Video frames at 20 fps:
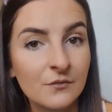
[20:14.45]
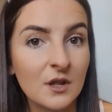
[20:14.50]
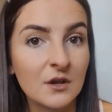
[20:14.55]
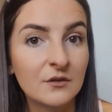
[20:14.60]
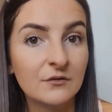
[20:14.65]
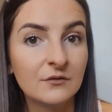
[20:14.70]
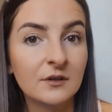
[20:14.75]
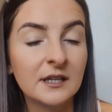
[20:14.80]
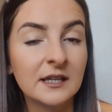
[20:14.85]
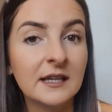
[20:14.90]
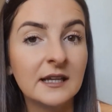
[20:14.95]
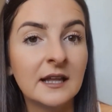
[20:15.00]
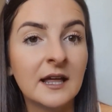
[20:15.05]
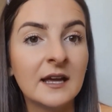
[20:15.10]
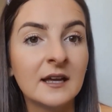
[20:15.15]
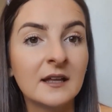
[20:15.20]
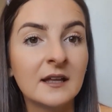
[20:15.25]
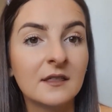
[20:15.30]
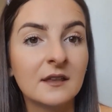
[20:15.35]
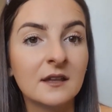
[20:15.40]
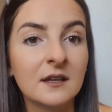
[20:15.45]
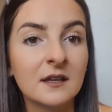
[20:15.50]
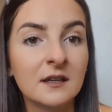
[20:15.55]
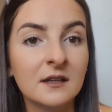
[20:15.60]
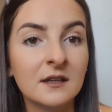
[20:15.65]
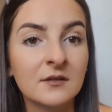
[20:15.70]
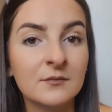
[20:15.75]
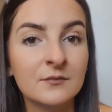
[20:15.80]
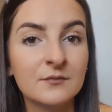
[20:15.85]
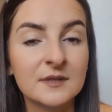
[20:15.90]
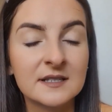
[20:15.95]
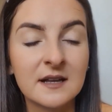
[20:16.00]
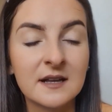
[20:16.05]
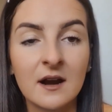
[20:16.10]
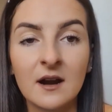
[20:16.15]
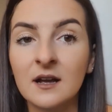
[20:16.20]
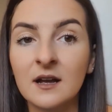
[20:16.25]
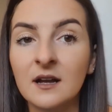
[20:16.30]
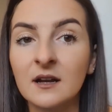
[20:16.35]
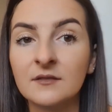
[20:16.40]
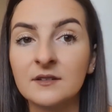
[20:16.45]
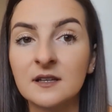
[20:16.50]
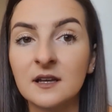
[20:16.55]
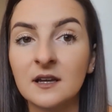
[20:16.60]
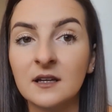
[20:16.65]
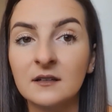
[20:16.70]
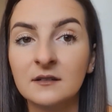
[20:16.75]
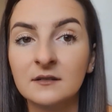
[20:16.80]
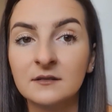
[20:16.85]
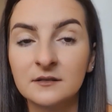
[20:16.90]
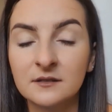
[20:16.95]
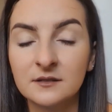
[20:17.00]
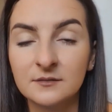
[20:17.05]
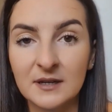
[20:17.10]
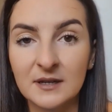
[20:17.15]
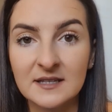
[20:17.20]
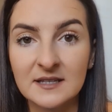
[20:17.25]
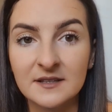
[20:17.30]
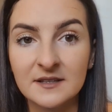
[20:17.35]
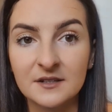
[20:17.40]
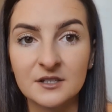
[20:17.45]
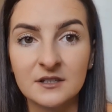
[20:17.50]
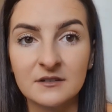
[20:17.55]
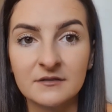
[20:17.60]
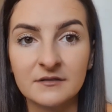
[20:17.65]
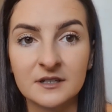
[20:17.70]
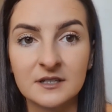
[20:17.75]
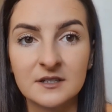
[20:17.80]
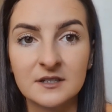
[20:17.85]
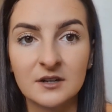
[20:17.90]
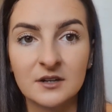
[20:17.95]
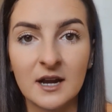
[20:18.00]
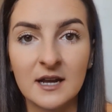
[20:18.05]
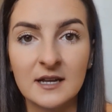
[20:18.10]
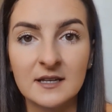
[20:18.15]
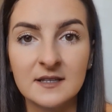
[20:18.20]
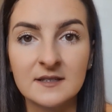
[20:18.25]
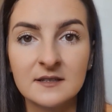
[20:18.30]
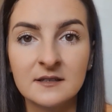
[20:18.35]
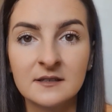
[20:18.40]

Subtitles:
Really like the mascara, I have to say. Makes such a difference to your eyes.